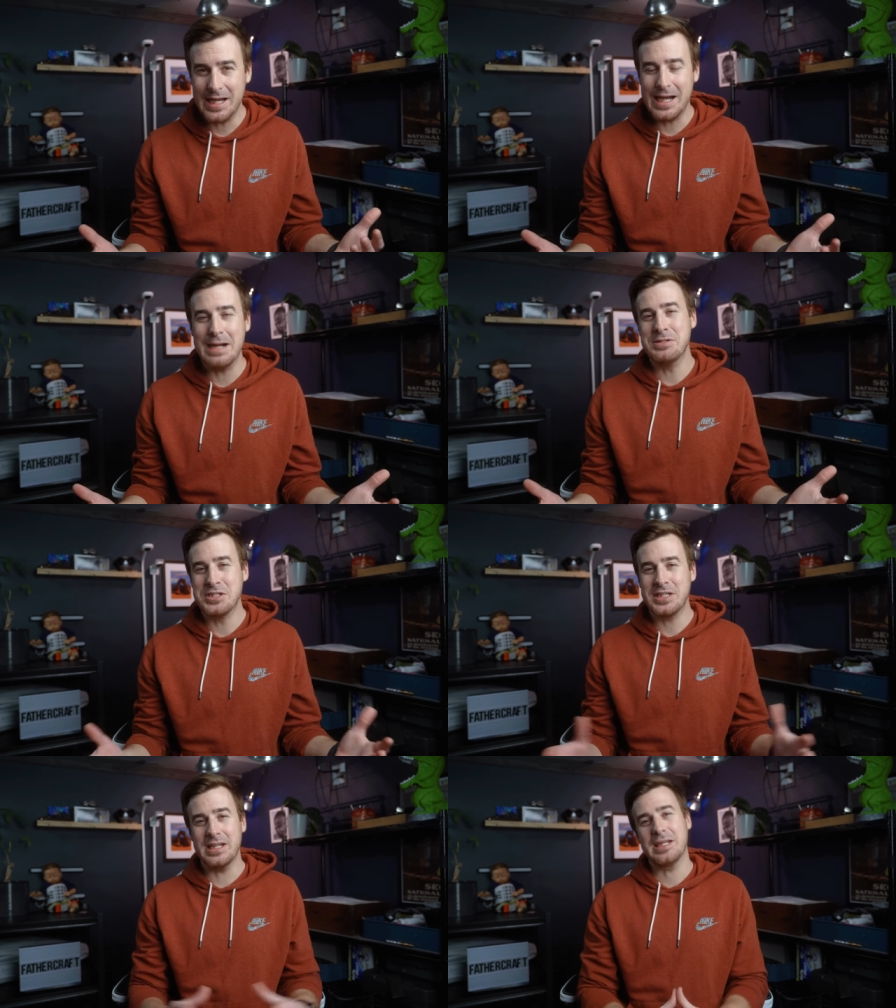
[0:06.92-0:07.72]
I'm
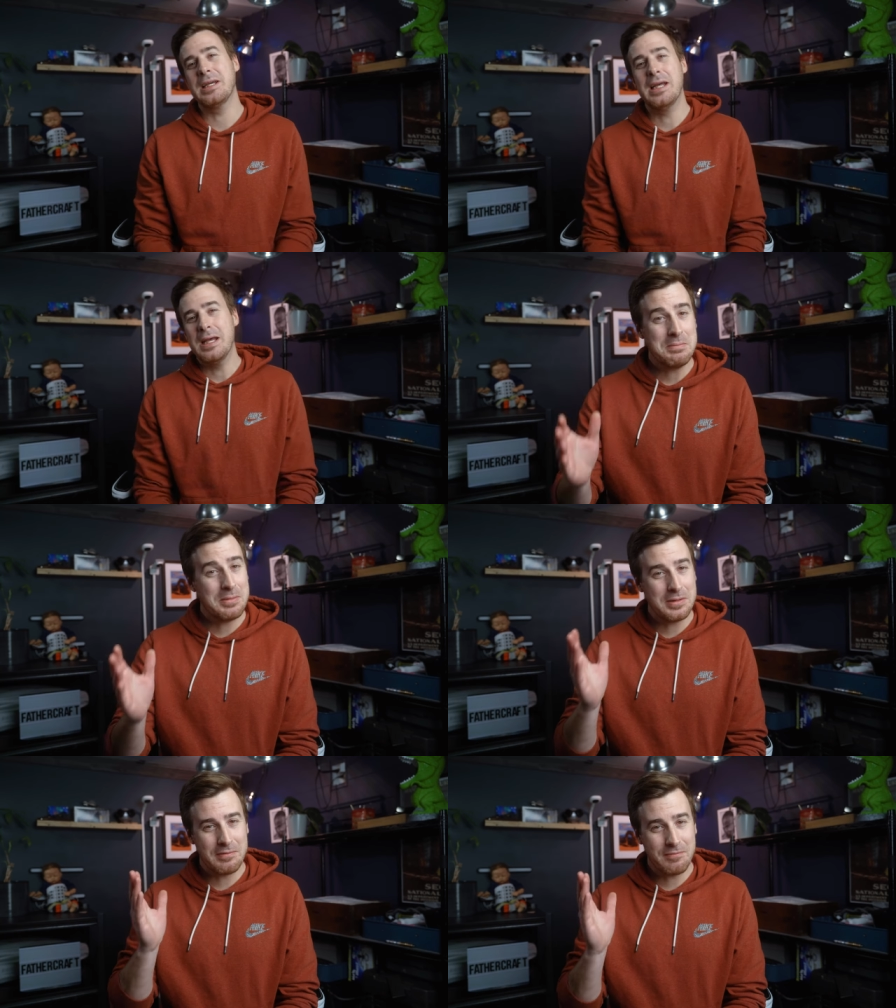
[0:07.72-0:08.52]
just kidding.
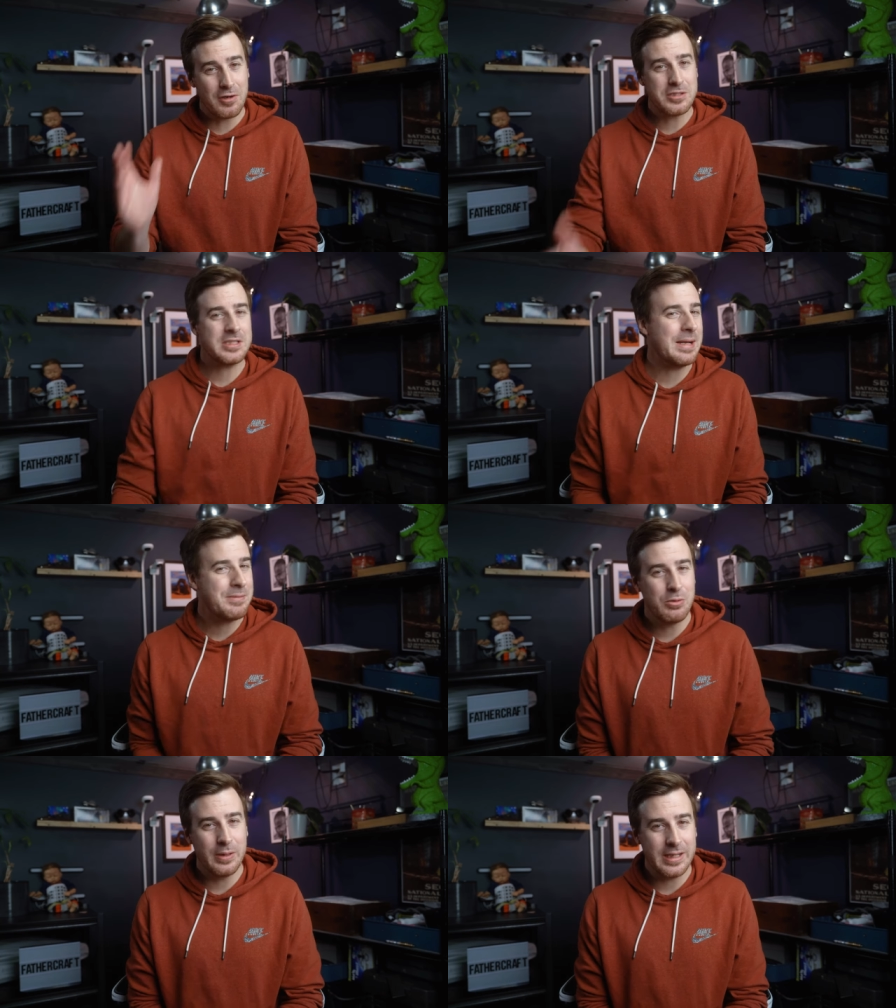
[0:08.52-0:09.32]
But the first time
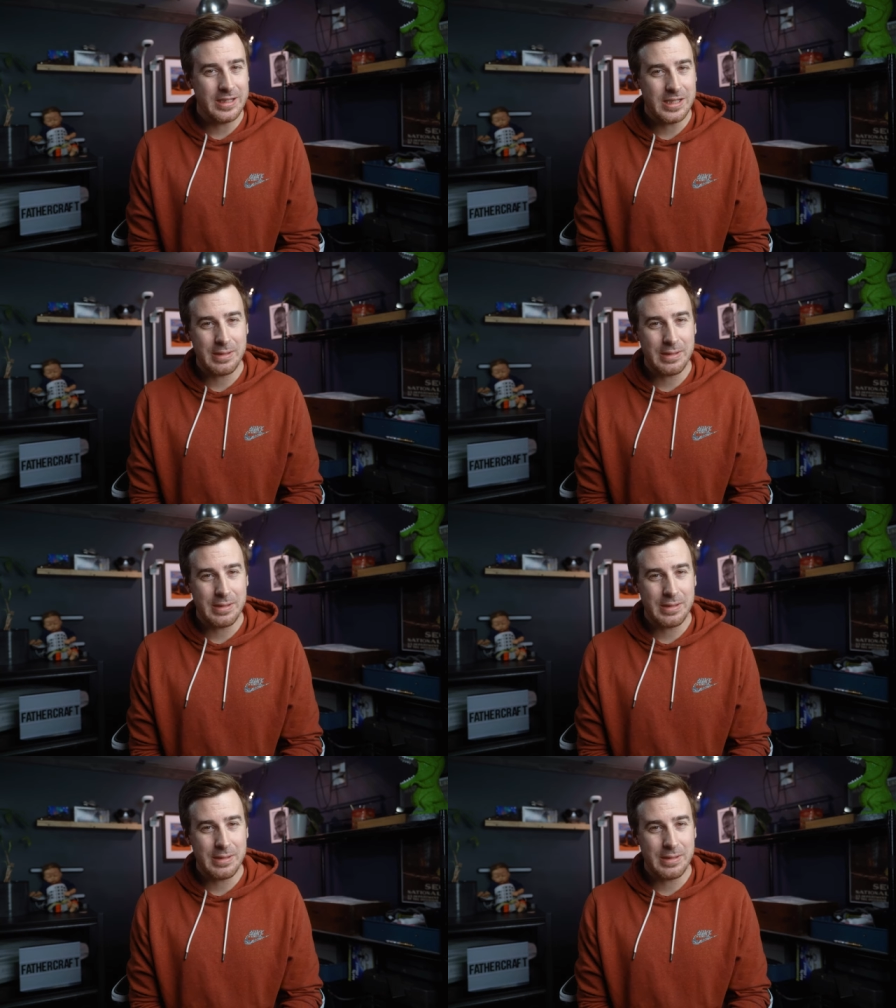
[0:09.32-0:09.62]
you read it,